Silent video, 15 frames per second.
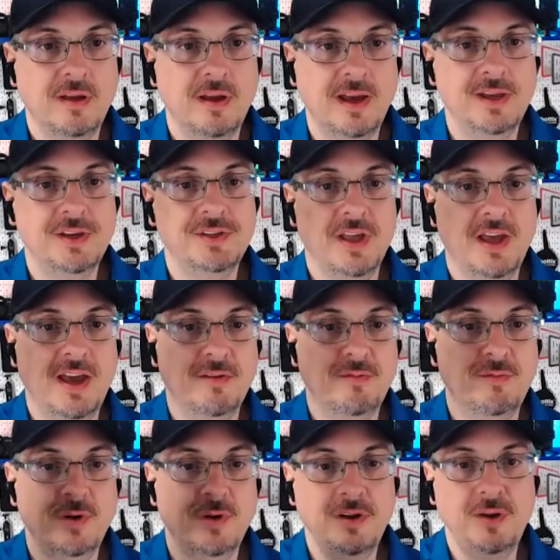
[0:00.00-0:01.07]
i used to I, have
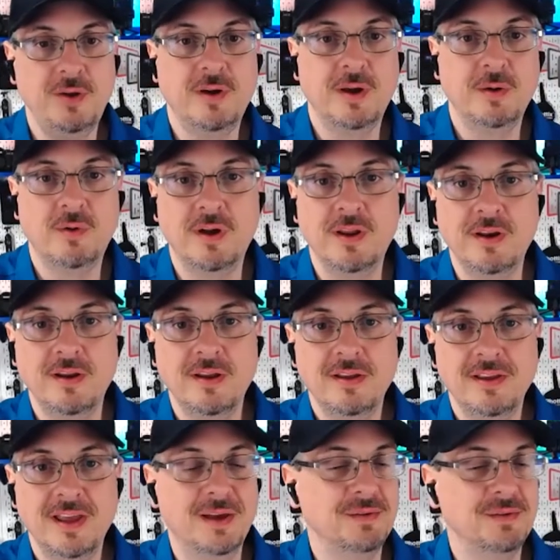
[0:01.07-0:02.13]
one you had one
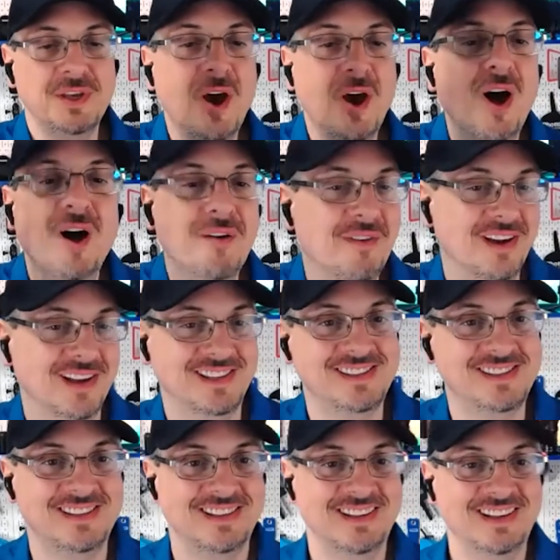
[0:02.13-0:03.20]
Yeah, see all of
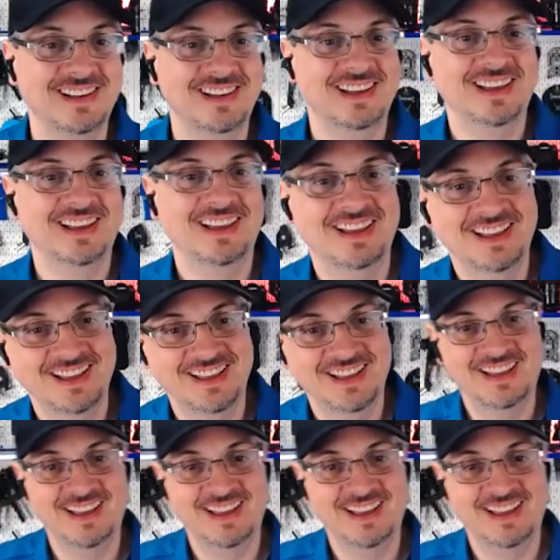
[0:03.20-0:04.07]
us yeah i've